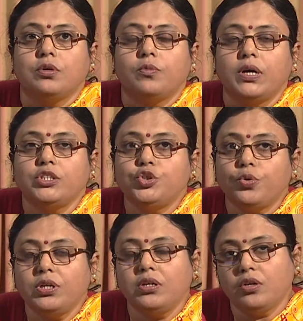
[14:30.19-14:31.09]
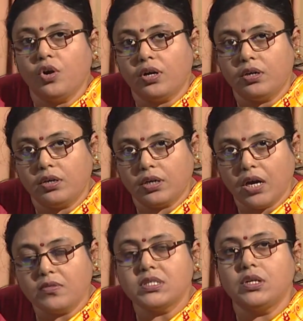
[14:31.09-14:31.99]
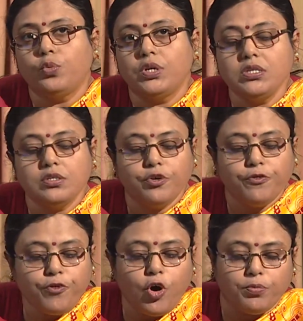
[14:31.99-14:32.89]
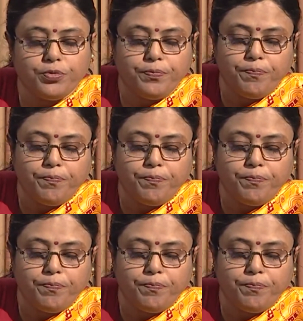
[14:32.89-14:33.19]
one zonal council was formed